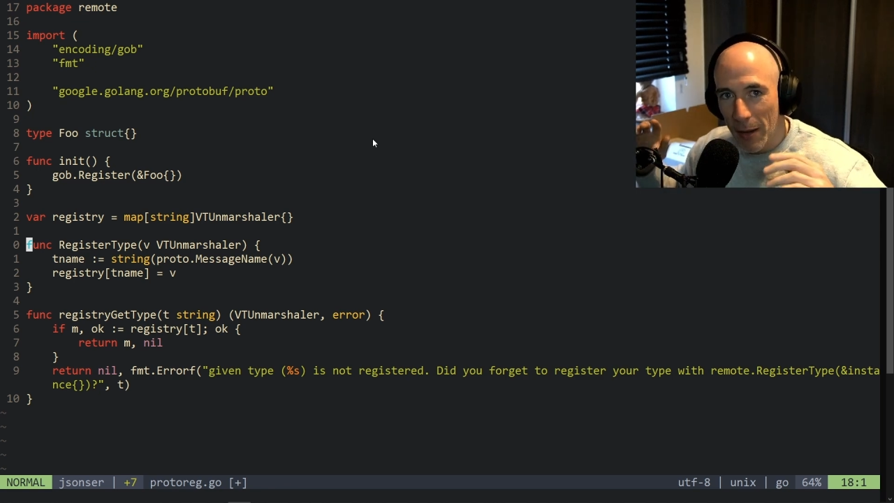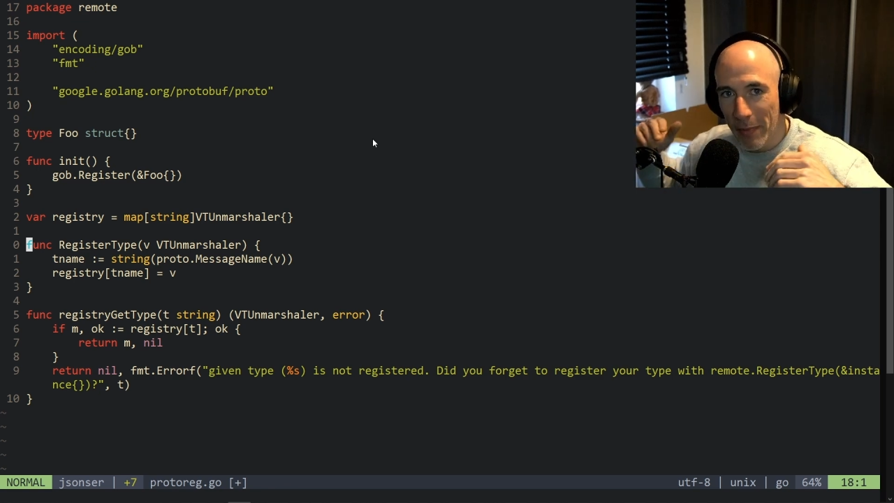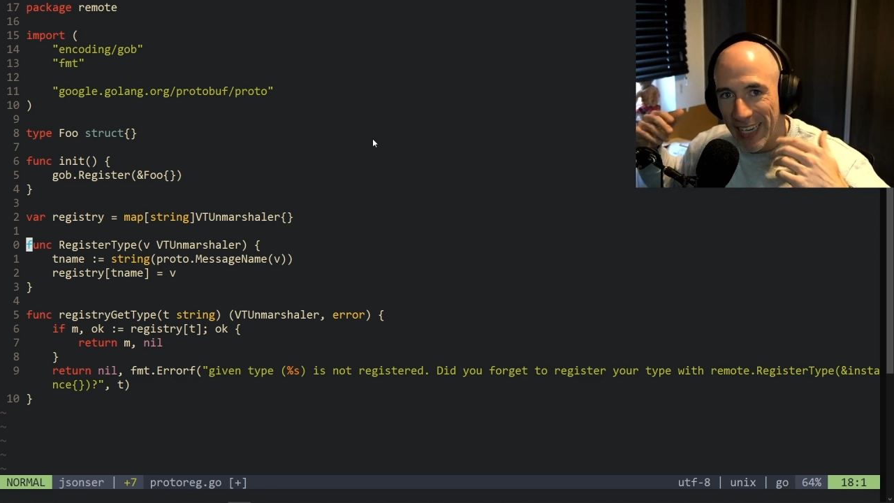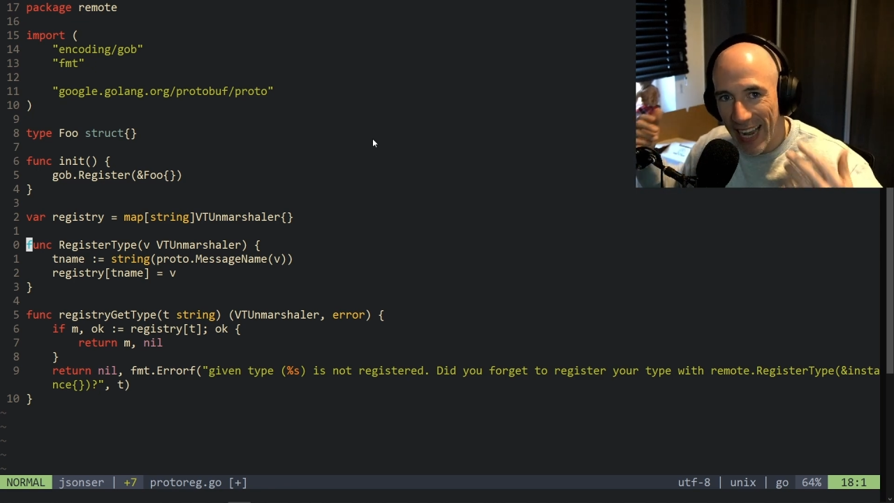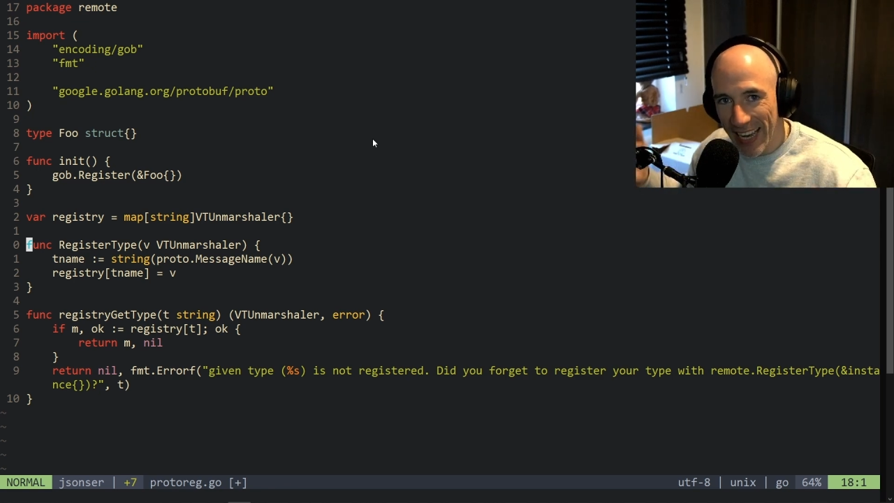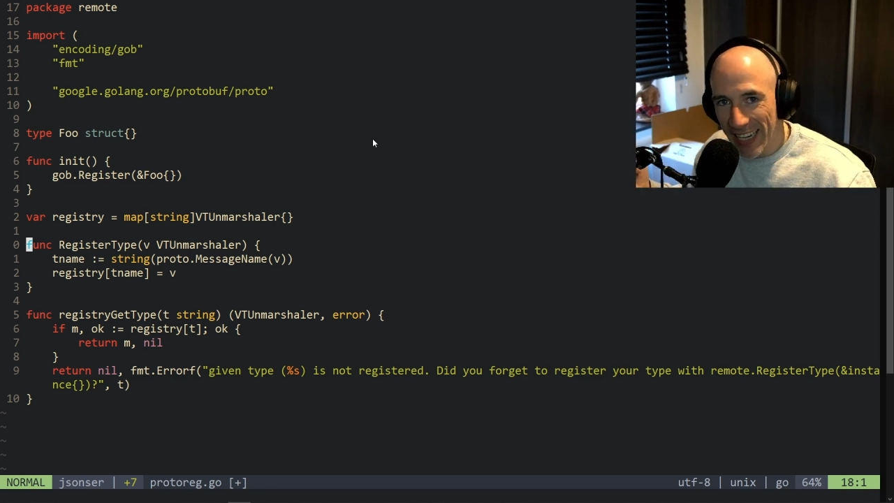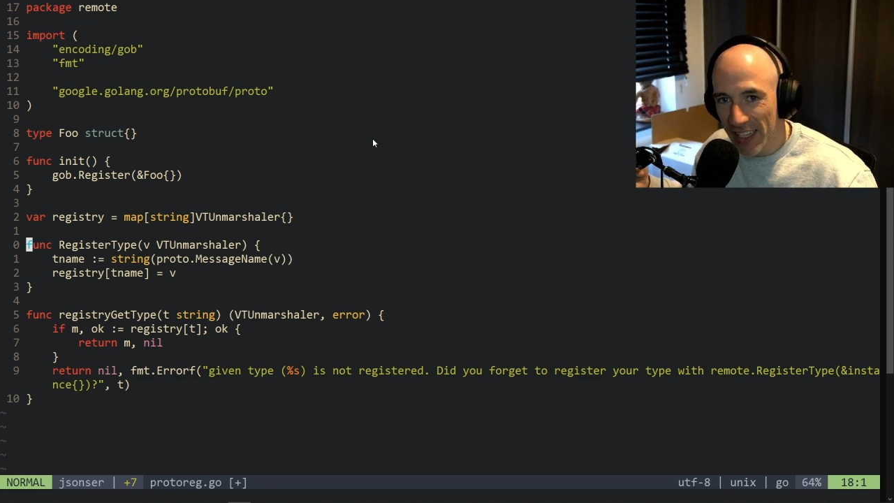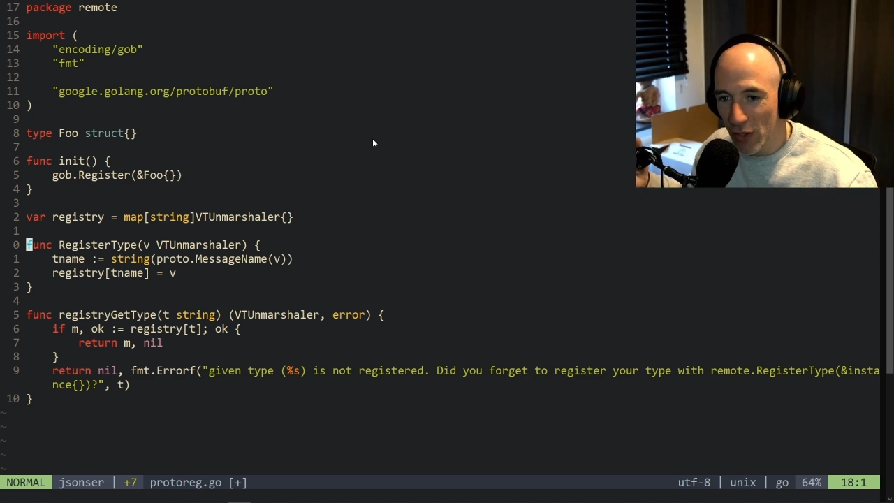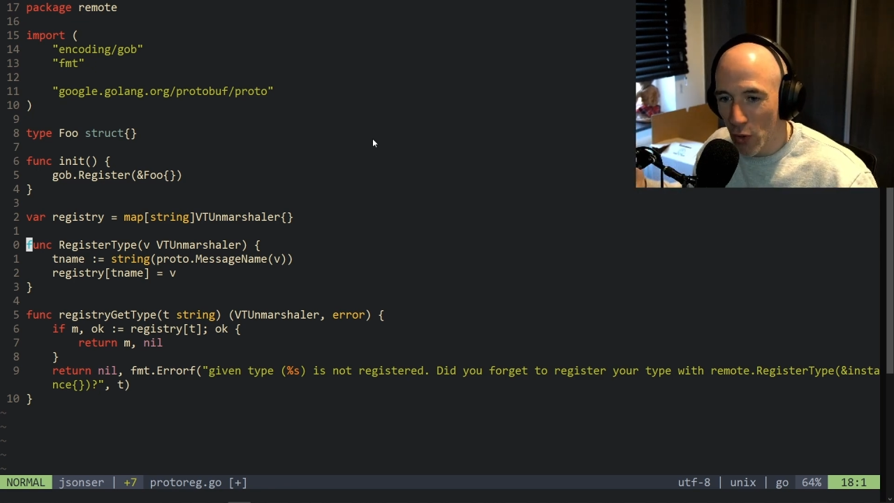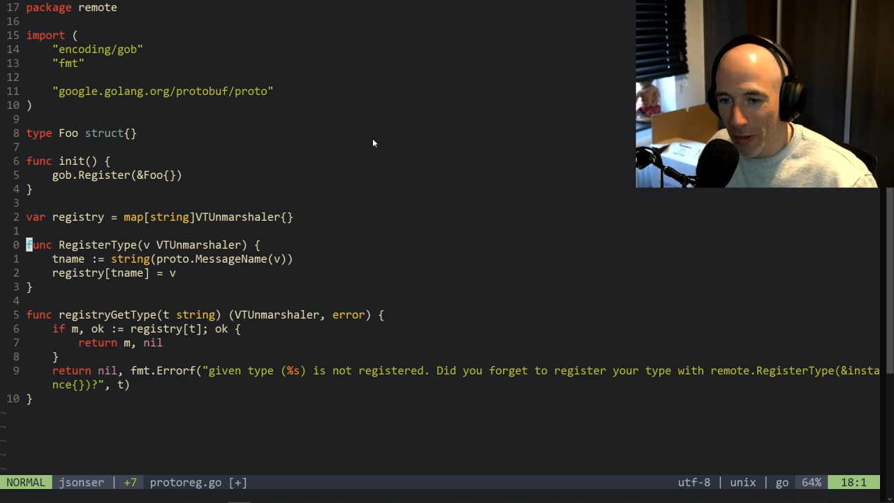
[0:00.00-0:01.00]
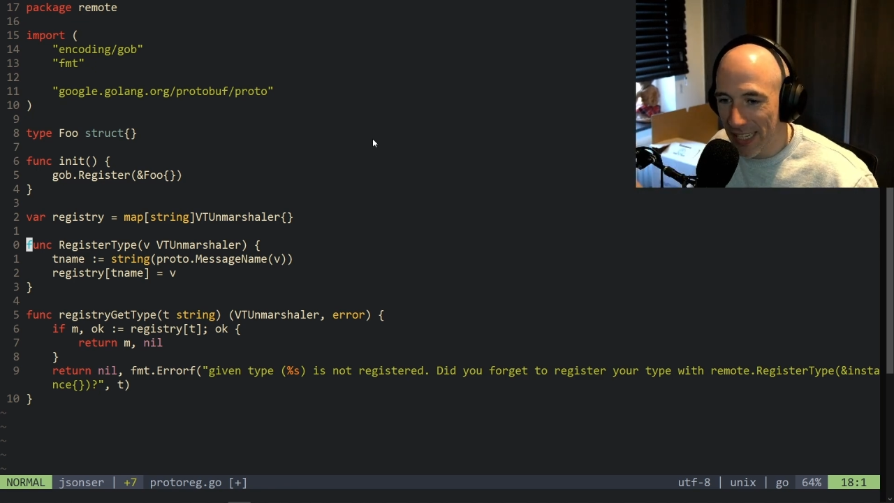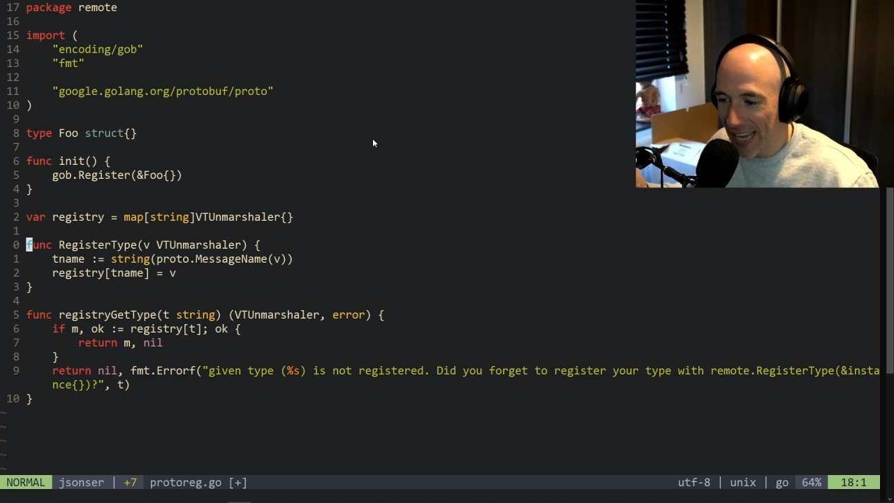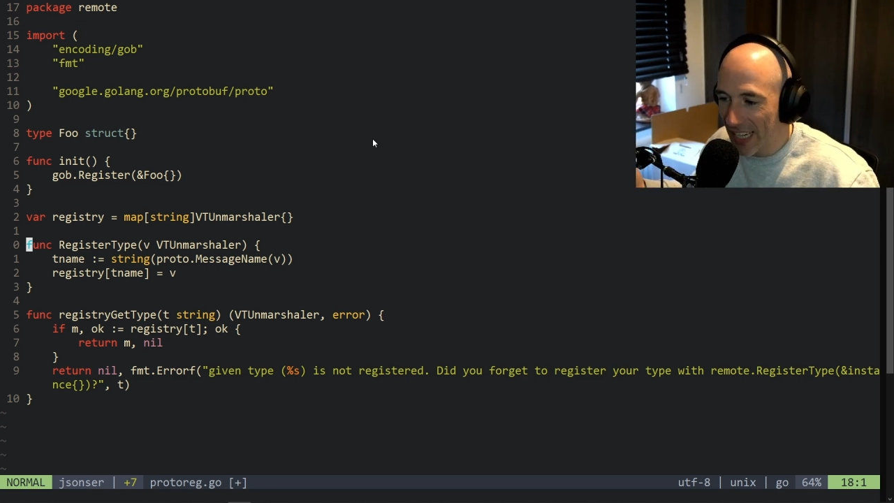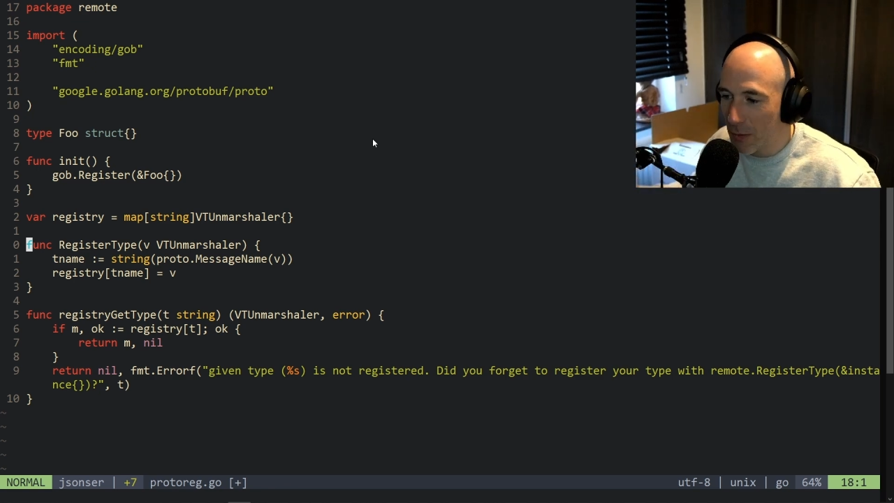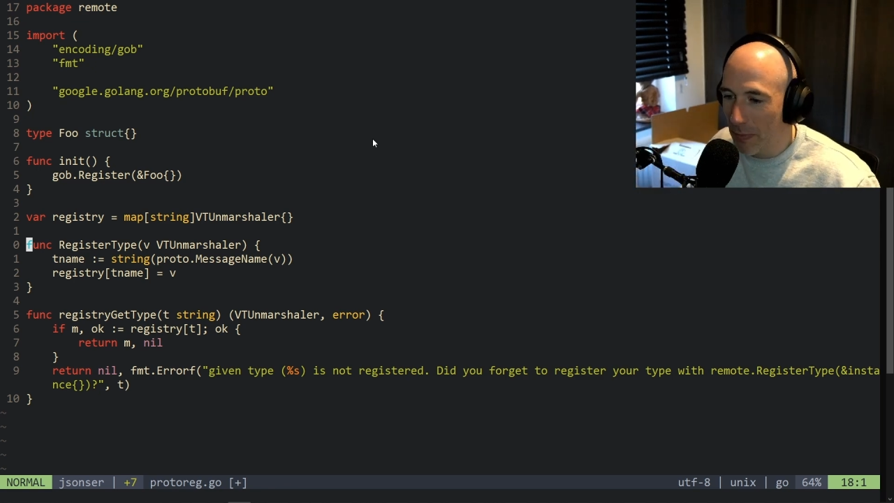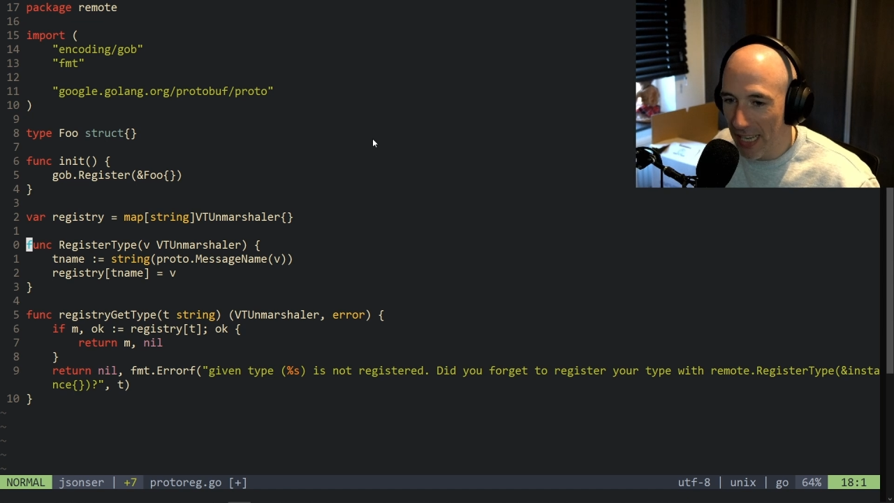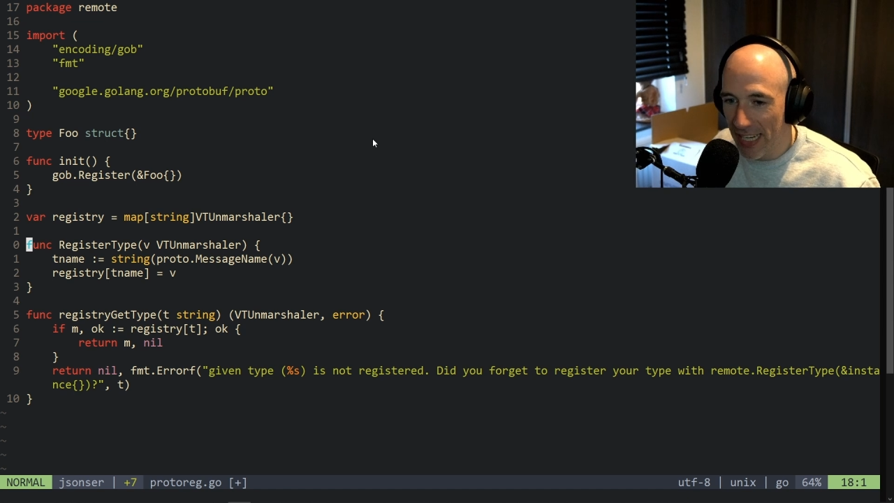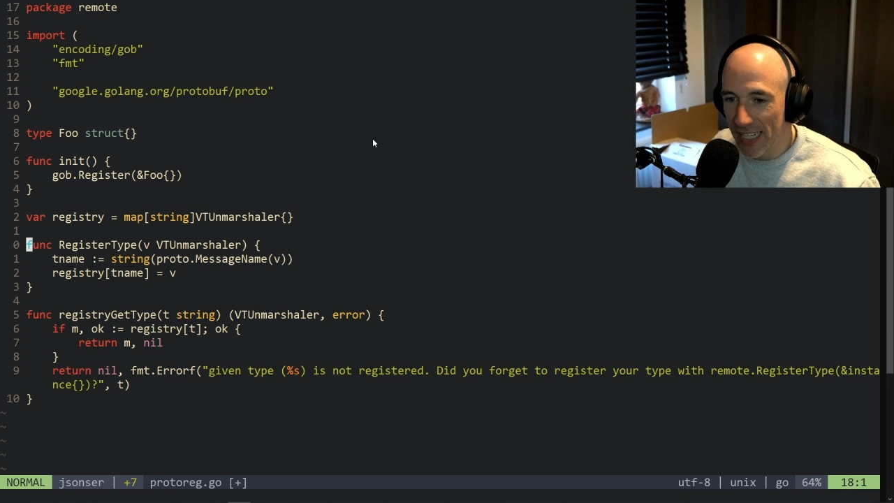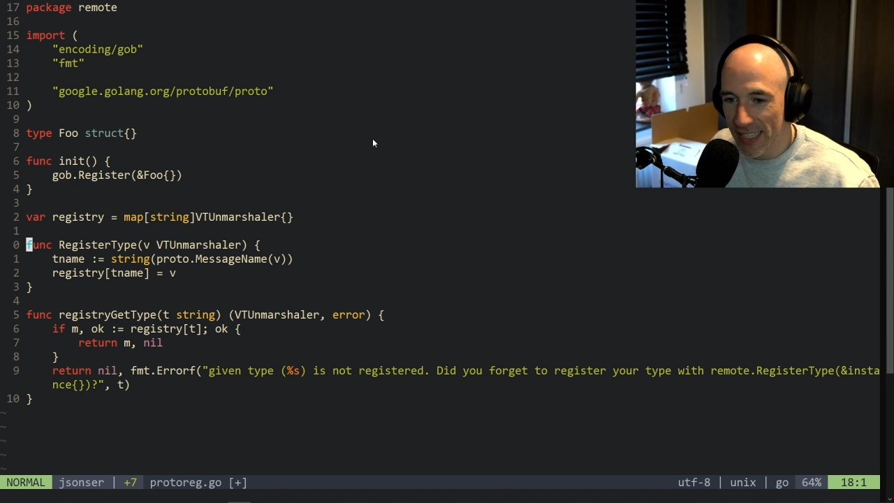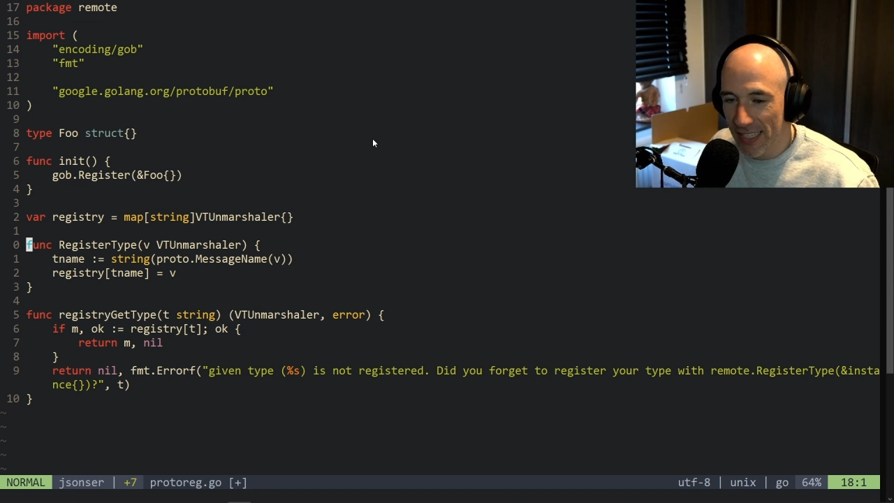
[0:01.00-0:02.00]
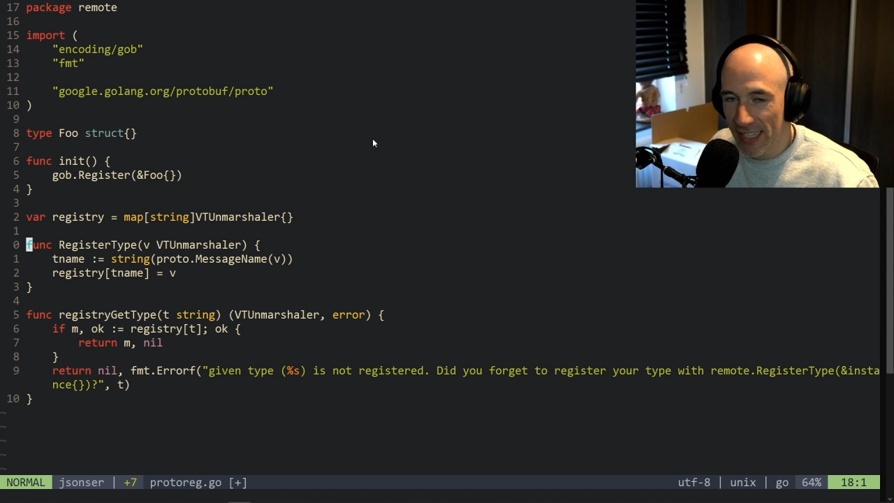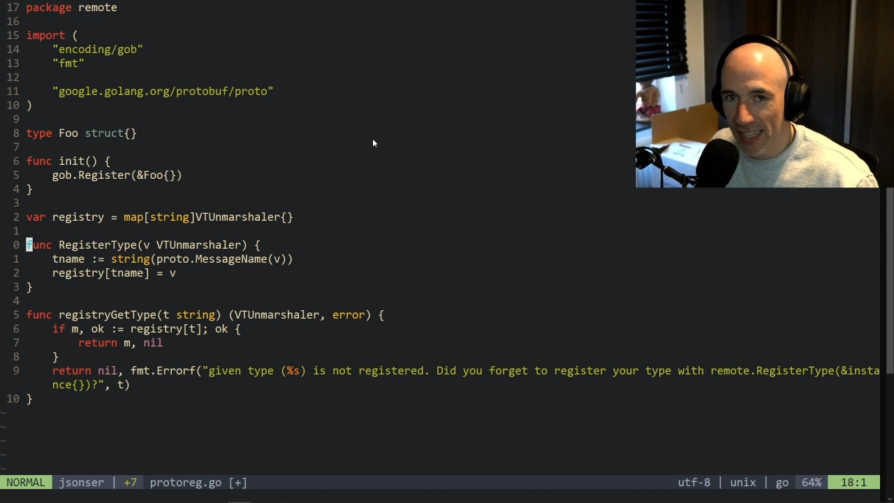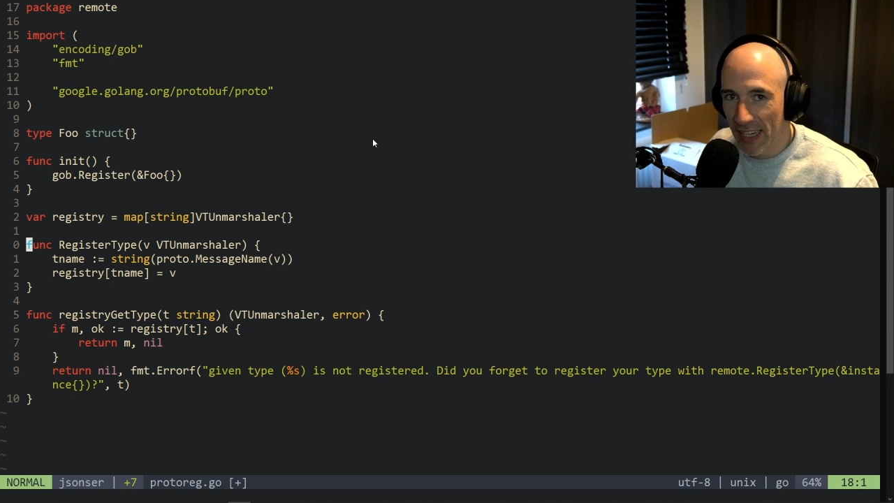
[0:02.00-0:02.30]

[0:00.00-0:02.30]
mechanics that nobody experienced,